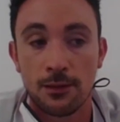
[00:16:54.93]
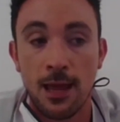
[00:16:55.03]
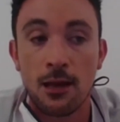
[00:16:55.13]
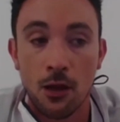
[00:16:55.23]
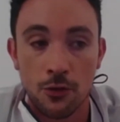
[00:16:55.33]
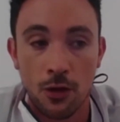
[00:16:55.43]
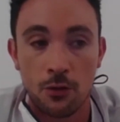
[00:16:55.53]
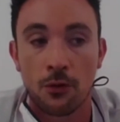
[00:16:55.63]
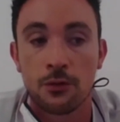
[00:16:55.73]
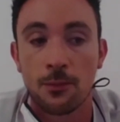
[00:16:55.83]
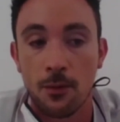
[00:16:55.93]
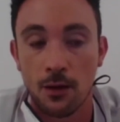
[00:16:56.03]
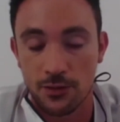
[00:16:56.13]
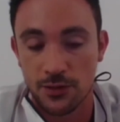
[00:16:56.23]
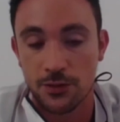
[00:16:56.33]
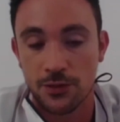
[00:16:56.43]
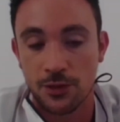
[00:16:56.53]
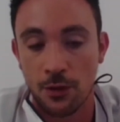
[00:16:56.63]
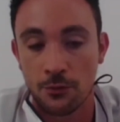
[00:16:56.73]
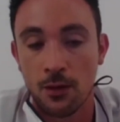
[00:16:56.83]
their logo on the mask.
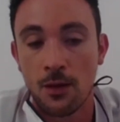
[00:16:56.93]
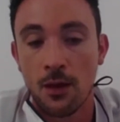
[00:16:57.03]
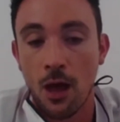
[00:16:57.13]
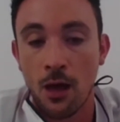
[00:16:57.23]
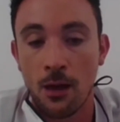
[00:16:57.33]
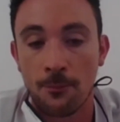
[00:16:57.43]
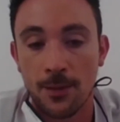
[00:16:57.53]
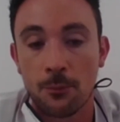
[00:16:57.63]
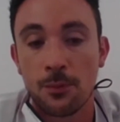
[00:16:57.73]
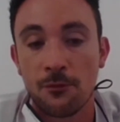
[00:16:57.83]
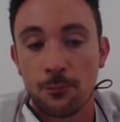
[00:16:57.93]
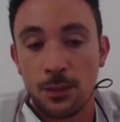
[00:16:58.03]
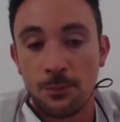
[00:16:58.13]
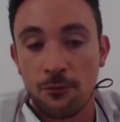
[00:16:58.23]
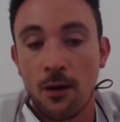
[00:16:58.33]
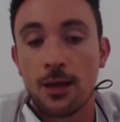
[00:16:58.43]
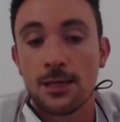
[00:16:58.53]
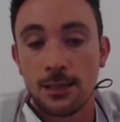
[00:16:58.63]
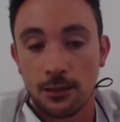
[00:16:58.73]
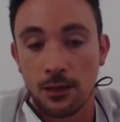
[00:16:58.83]
So they'll be
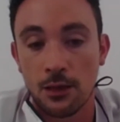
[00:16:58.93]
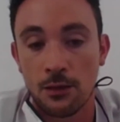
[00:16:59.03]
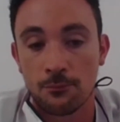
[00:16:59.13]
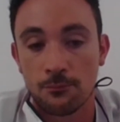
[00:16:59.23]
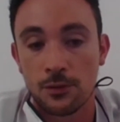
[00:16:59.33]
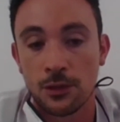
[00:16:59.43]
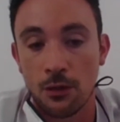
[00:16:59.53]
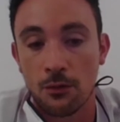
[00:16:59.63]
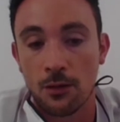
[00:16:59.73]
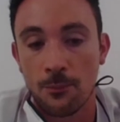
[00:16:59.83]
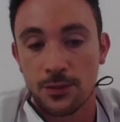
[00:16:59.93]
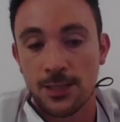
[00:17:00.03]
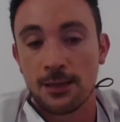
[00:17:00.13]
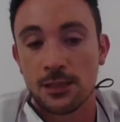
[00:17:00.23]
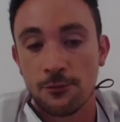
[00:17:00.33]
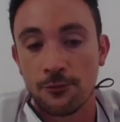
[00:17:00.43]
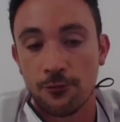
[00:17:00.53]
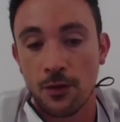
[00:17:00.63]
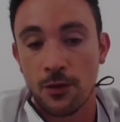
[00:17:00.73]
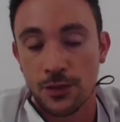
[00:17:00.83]
providing a protective
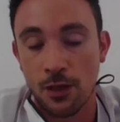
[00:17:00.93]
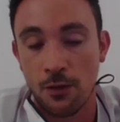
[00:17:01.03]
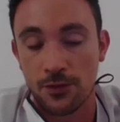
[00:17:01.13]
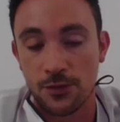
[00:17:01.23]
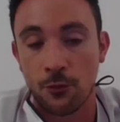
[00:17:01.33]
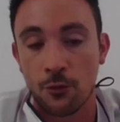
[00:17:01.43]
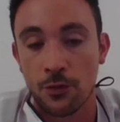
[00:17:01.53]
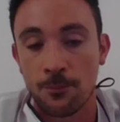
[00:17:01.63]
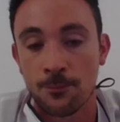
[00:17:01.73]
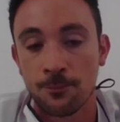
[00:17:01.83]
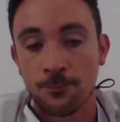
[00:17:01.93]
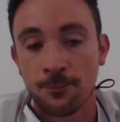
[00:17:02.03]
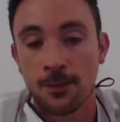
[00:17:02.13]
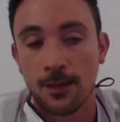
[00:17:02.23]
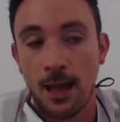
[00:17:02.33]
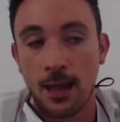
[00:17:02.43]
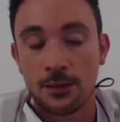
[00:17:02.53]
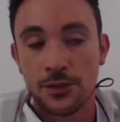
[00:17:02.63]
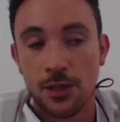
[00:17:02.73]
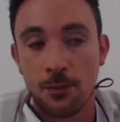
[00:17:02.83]
surface for them.
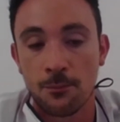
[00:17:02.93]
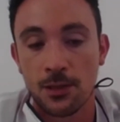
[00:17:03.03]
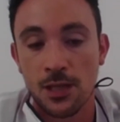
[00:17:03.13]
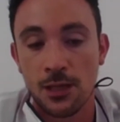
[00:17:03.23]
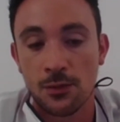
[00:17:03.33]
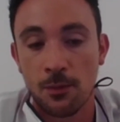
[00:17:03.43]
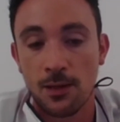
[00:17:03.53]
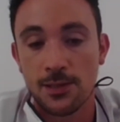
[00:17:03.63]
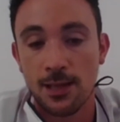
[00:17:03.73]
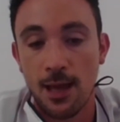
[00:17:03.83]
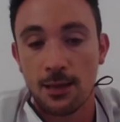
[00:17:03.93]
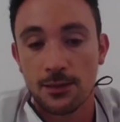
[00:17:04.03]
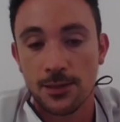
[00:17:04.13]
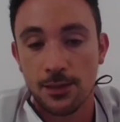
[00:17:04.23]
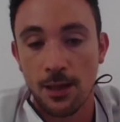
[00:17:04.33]
And as well as that,